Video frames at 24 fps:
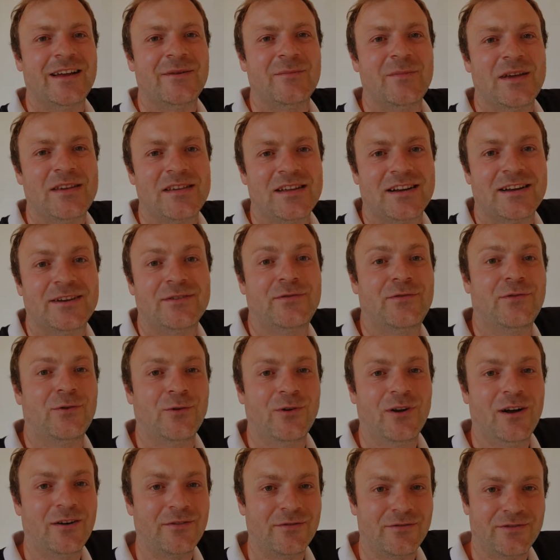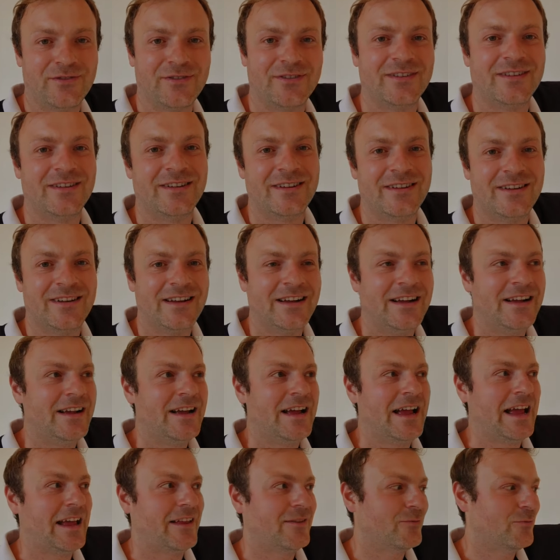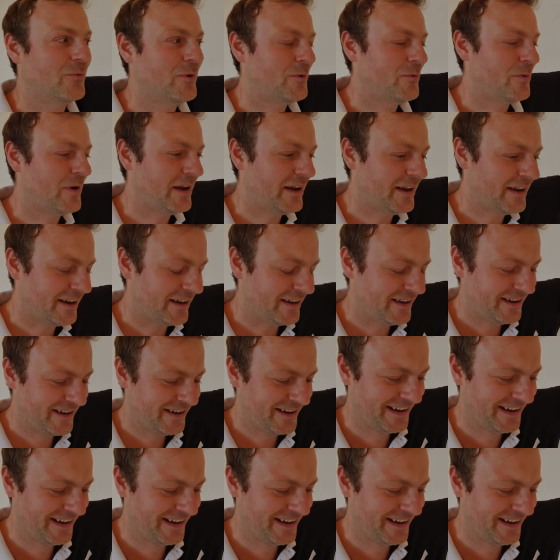basically fall off. And we were